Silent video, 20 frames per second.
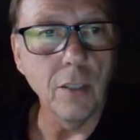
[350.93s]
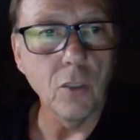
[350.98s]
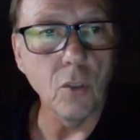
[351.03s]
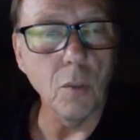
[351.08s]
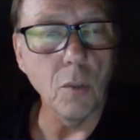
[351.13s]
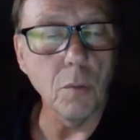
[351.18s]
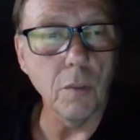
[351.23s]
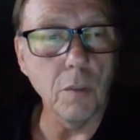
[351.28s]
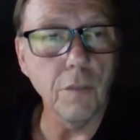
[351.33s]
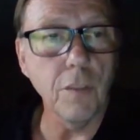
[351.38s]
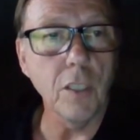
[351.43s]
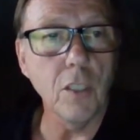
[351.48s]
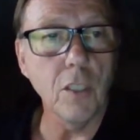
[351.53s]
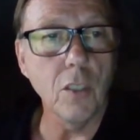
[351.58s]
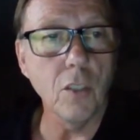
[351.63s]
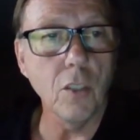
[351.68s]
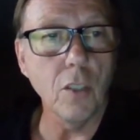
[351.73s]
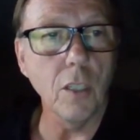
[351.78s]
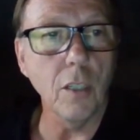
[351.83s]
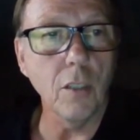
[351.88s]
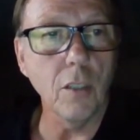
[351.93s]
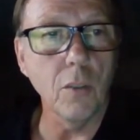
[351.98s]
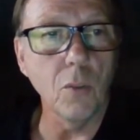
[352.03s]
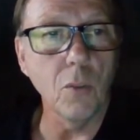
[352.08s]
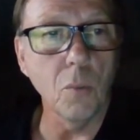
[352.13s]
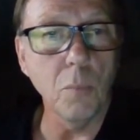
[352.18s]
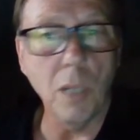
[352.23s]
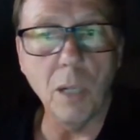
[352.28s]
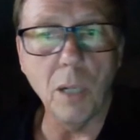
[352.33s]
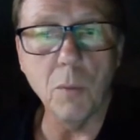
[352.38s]
So it was a vicious
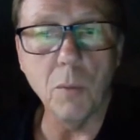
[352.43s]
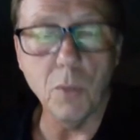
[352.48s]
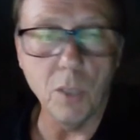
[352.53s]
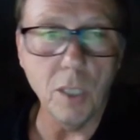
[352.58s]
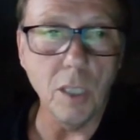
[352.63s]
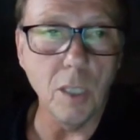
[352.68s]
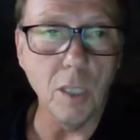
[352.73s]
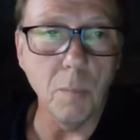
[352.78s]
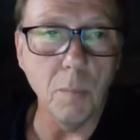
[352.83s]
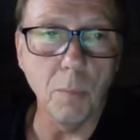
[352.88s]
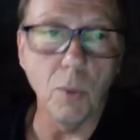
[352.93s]
circle, but I was needing to